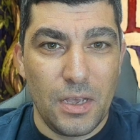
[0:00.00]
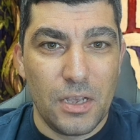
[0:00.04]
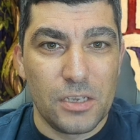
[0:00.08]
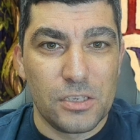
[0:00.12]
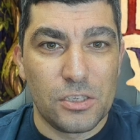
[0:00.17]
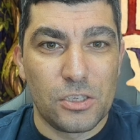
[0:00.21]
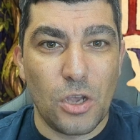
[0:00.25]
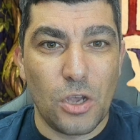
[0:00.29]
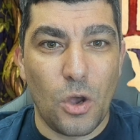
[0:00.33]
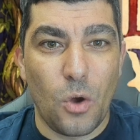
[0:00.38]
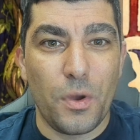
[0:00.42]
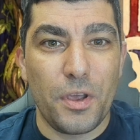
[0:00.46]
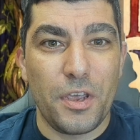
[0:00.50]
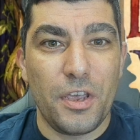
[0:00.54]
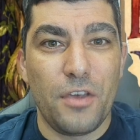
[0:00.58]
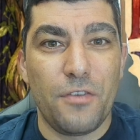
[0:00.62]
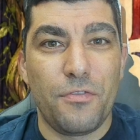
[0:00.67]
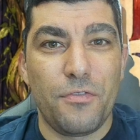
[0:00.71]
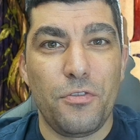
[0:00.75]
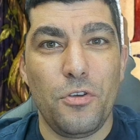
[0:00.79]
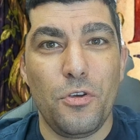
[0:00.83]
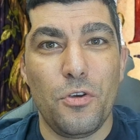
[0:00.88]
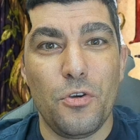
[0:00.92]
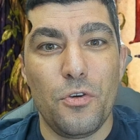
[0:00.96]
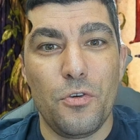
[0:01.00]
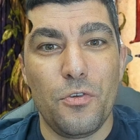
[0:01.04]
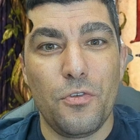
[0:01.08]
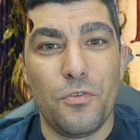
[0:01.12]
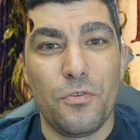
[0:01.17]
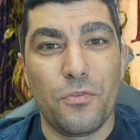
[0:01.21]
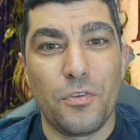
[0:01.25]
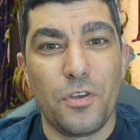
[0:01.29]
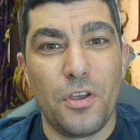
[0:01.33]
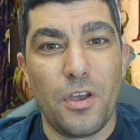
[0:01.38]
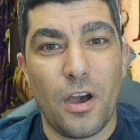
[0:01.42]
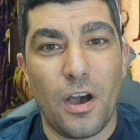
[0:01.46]
So if
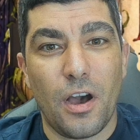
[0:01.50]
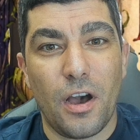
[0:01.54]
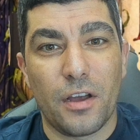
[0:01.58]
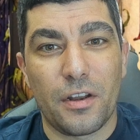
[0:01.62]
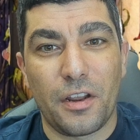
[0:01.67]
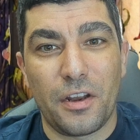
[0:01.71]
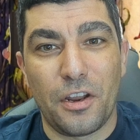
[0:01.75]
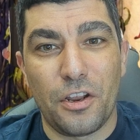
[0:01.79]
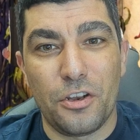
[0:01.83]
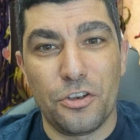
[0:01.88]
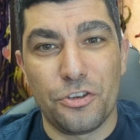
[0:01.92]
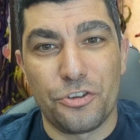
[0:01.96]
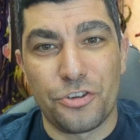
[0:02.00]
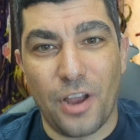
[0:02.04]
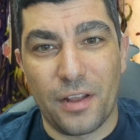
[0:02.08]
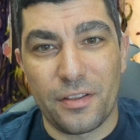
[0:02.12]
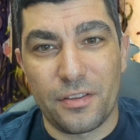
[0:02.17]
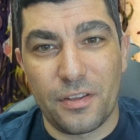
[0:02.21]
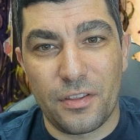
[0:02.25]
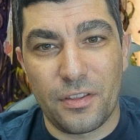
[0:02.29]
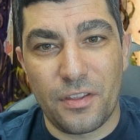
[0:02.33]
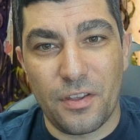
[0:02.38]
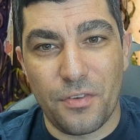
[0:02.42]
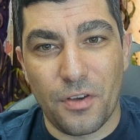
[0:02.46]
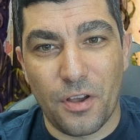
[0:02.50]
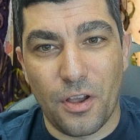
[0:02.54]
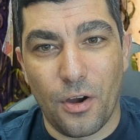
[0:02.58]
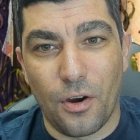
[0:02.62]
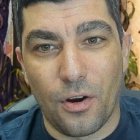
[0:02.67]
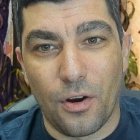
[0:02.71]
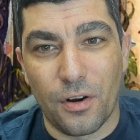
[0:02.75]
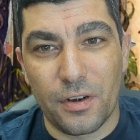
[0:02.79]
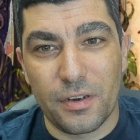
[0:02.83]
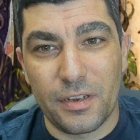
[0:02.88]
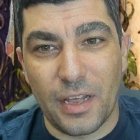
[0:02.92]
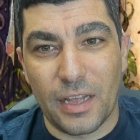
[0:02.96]
you've got an Enchanted of a
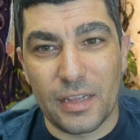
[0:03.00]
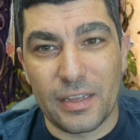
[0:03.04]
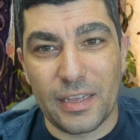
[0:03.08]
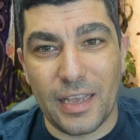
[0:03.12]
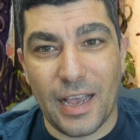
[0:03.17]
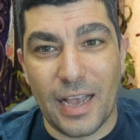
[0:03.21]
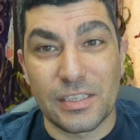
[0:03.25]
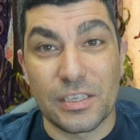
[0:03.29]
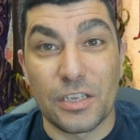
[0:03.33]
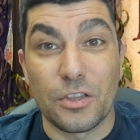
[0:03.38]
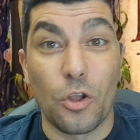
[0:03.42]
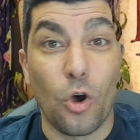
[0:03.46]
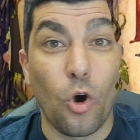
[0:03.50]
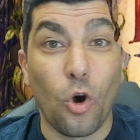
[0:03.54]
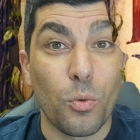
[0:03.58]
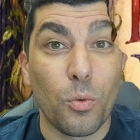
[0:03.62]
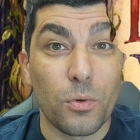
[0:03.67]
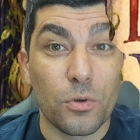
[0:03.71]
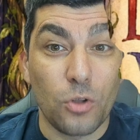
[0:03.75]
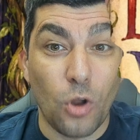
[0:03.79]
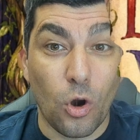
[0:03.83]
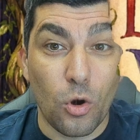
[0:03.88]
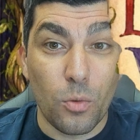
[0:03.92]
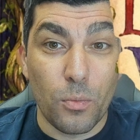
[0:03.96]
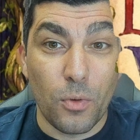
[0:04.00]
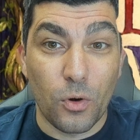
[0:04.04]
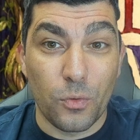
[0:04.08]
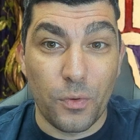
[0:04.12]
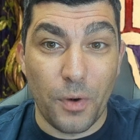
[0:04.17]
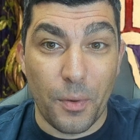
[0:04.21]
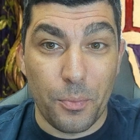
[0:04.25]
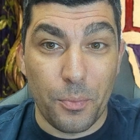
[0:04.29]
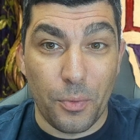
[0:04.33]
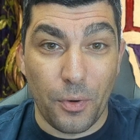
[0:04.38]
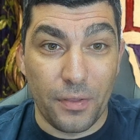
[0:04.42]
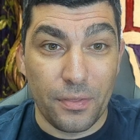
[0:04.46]
card that has a normal
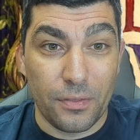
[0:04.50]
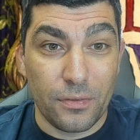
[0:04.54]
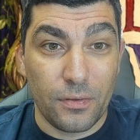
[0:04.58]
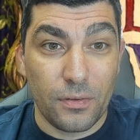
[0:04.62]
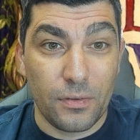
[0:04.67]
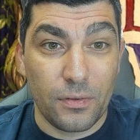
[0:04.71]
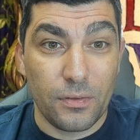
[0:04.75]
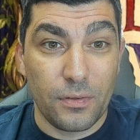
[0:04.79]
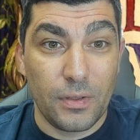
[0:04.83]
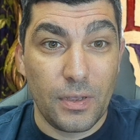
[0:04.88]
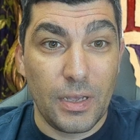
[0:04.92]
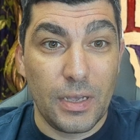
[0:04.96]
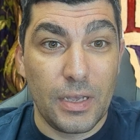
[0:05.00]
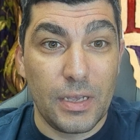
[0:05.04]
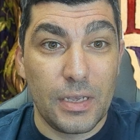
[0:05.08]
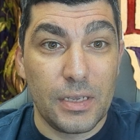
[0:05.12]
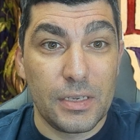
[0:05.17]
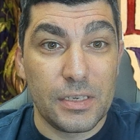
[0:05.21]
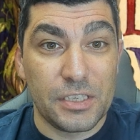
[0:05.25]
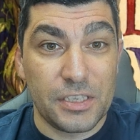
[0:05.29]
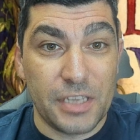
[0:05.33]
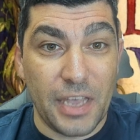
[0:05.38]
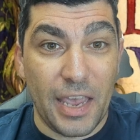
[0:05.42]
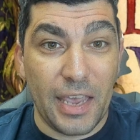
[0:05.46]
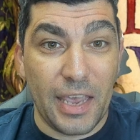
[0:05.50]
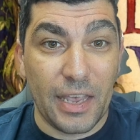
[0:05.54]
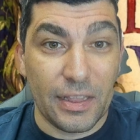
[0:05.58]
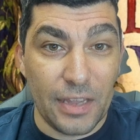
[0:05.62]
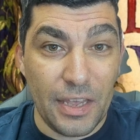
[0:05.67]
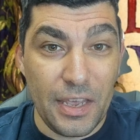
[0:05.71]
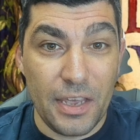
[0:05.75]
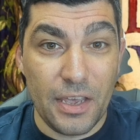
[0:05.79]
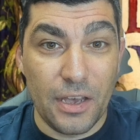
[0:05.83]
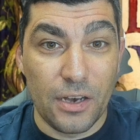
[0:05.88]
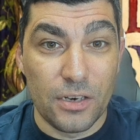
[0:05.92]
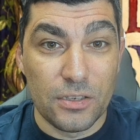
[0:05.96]
reprint, staying
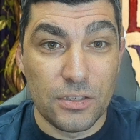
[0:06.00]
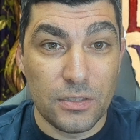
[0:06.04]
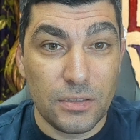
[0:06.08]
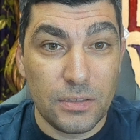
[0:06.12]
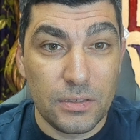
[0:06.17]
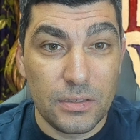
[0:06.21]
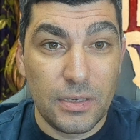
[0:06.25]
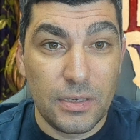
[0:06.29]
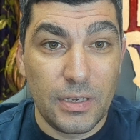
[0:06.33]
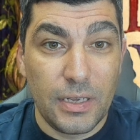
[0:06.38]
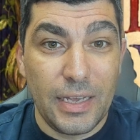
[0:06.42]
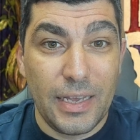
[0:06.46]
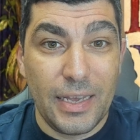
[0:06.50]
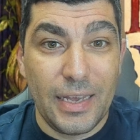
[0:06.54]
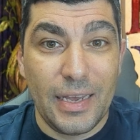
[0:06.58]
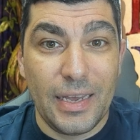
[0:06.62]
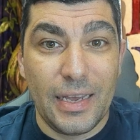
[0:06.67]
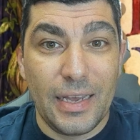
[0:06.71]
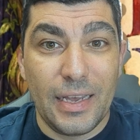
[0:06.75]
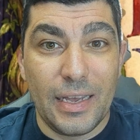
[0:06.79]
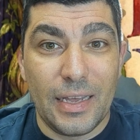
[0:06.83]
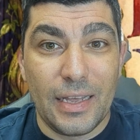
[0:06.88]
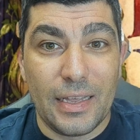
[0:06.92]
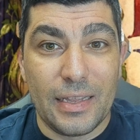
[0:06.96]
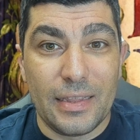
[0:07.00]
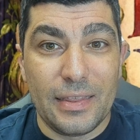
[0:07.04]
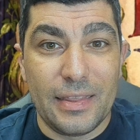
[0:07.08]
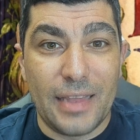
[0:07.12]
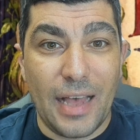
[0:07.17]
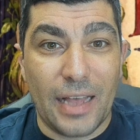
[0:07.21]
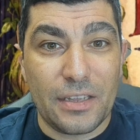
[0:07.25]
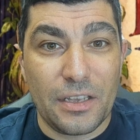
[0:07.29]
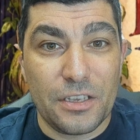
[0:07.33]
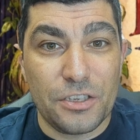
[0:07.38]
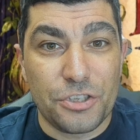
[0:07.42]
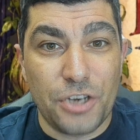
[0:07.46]
legal,
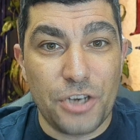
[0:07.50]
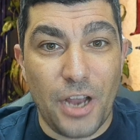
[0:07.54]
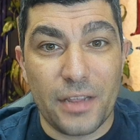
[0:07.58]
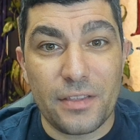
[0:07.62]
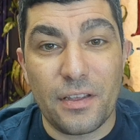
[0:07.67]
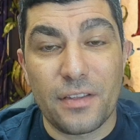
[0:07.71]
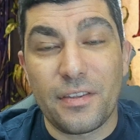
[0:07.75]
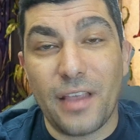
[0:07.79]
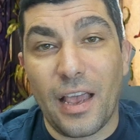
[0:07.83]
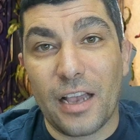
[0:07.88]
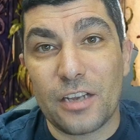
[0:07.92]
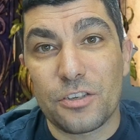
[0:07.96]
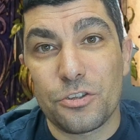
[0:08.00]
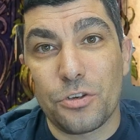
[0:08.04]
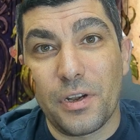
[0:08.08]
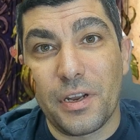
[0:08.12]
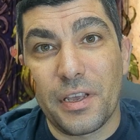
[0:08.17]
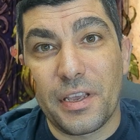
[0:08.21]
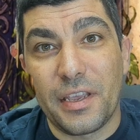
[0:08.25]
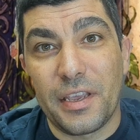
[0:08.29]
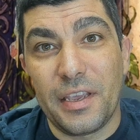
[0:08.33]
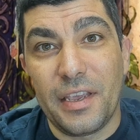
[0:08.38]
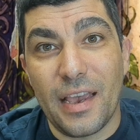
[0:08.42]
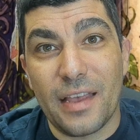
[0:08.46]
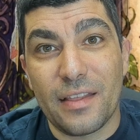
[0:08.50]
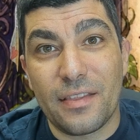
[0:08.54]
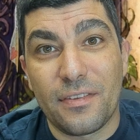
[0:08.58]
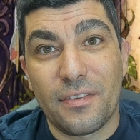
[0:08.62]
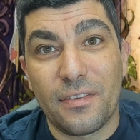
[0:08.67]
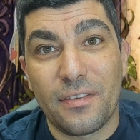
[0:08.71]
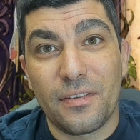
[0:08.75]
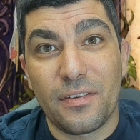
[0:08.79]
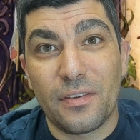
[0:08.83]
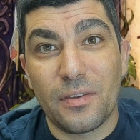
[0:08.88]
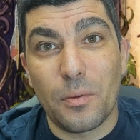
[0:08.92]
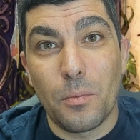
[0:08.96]
that Enchanted actually
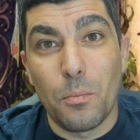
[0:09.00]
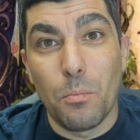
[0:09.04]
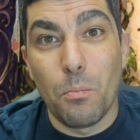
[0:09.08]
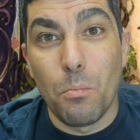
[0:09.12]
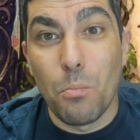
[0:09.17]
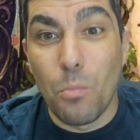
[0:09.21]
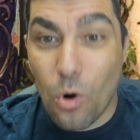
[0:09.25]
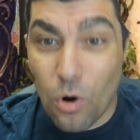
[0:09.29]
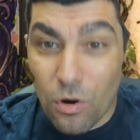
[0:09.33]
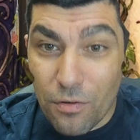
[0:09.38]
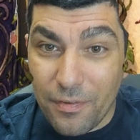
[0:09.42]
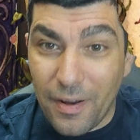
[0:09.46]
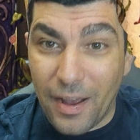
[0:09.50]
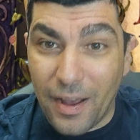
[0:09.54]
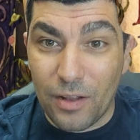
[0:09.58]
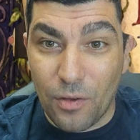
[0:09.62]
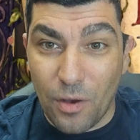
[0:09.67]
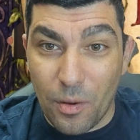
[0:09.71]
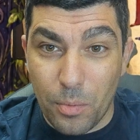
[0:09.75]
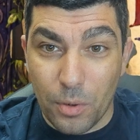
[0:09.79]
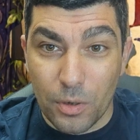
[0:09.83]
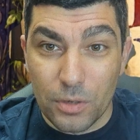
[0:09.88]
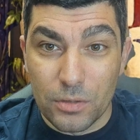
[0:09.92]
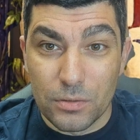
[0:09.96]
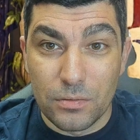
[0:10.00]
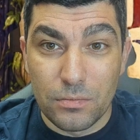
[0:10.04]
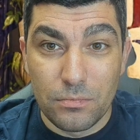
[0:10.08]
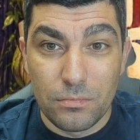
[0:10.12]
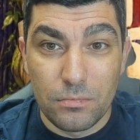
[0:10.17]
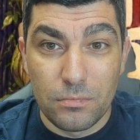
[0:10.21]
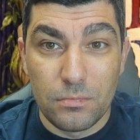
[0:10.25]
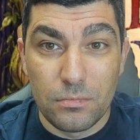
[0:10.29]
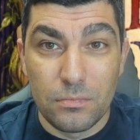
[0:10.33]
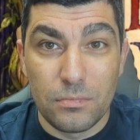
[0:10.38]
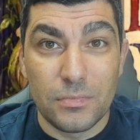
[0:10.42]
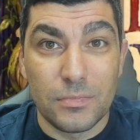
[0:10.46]
gets more valuable,
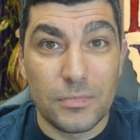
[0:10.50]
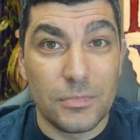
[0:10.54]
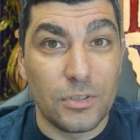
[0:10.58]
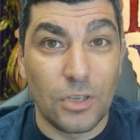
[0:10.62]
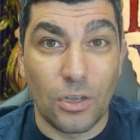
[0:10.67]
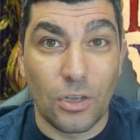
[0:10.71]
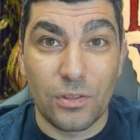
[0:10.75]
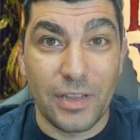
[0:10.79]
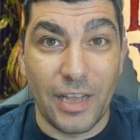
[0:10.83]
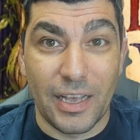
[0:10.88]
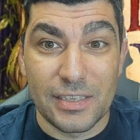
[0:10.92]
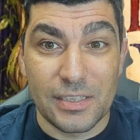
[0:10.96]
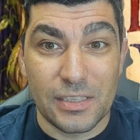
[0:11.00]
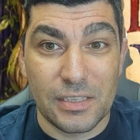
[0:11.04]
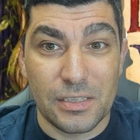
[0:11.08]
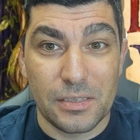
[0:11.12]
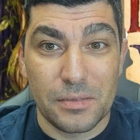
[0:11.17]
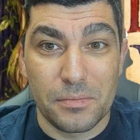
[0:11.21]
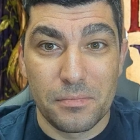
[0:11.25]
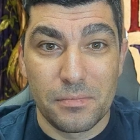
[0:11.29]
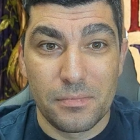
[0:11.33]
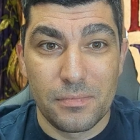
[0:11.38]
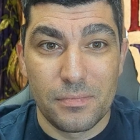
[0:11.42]
not less.